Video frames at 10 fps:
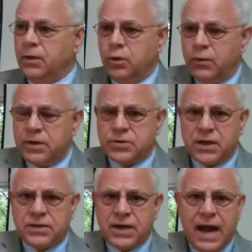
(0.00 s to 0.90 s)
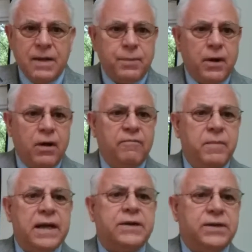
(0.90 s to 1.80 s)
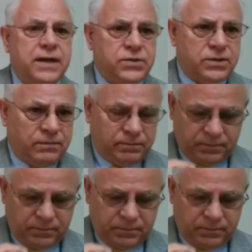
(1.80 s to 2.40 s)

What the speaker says: You know, there's a type of meditation.